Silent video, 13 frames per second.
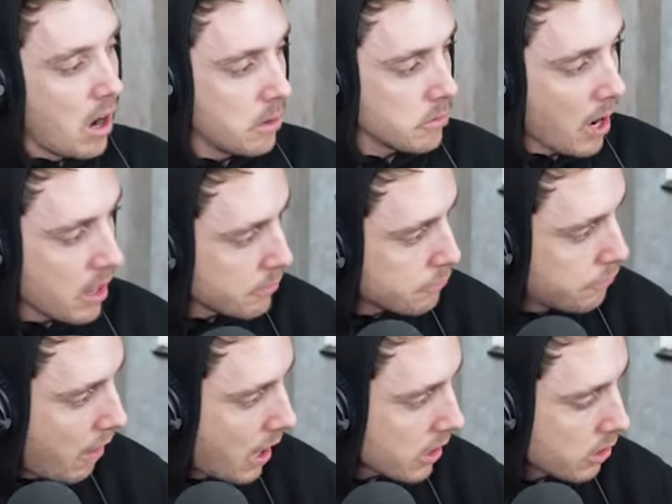I would rather
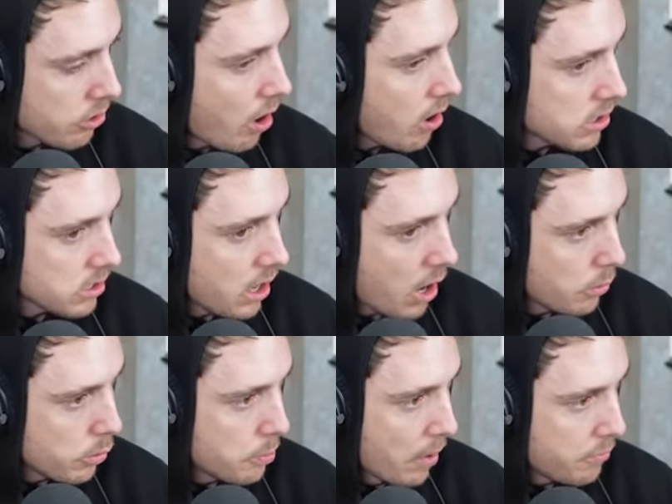fight a crocodile
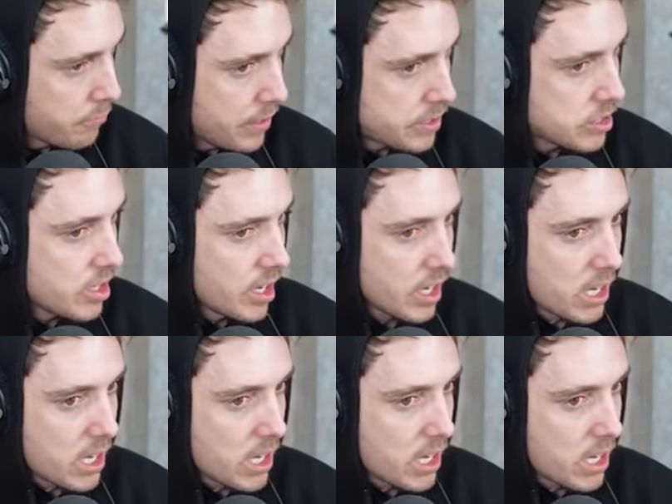with my fists than a